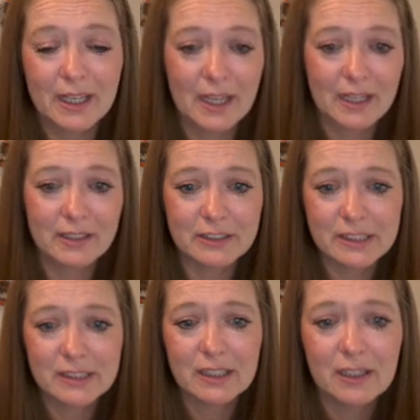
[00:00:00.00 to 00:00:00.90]
And
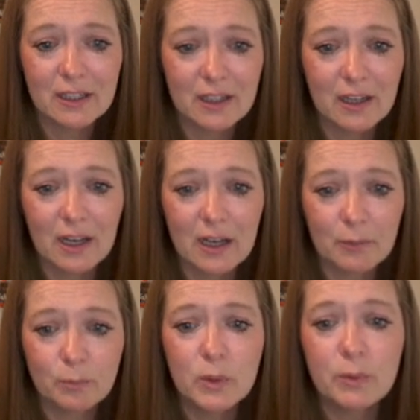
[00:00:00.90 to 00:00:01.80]

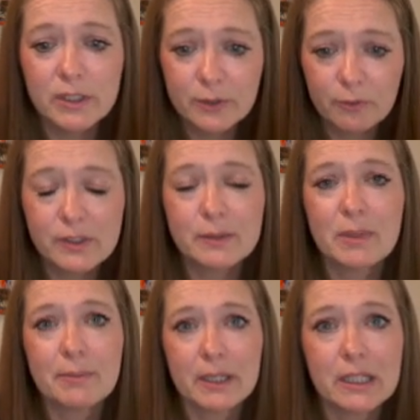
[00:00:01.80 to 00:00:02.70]
um, we went to go visit
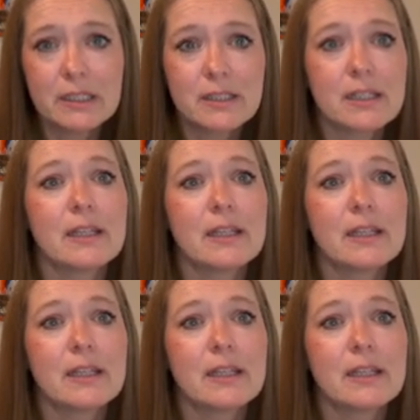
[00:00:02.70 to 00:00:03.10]
my parents